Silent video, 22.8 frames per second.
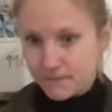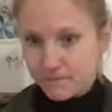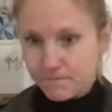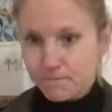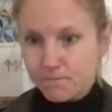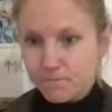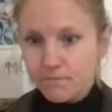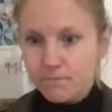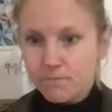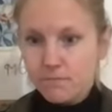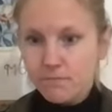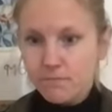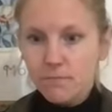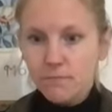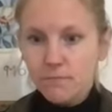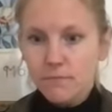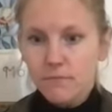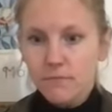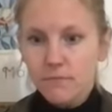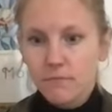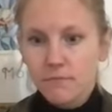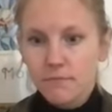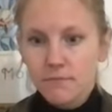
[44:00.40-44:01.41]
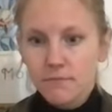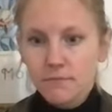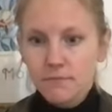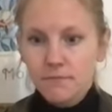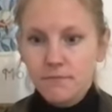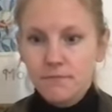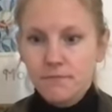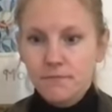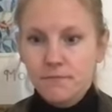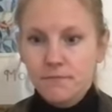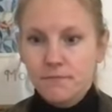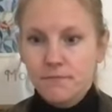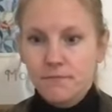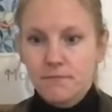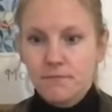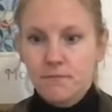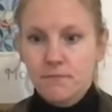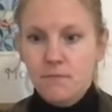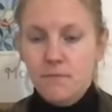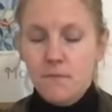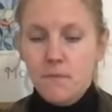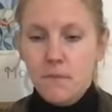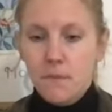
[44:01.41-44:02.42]

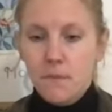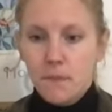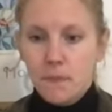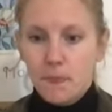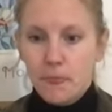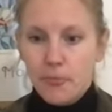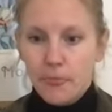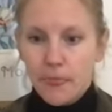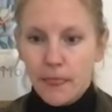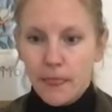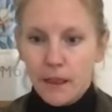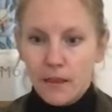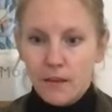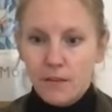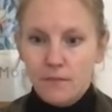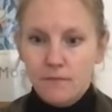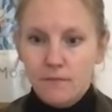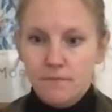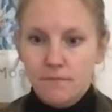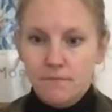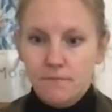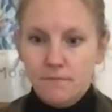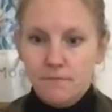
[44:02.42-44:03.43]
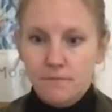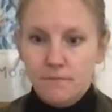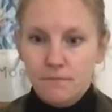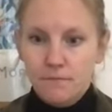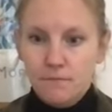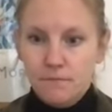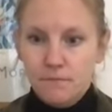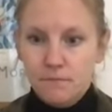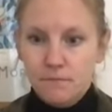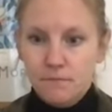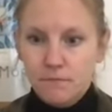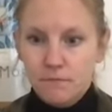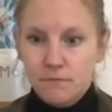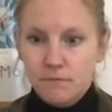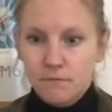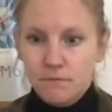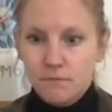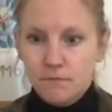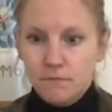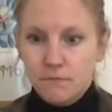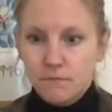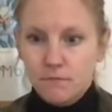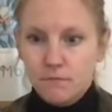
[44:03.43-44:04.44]

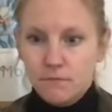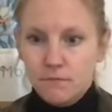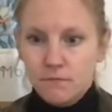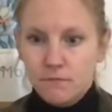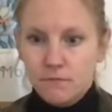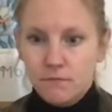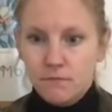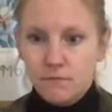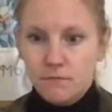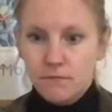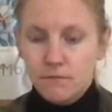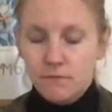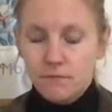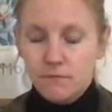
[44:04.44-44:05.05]
(not speaking)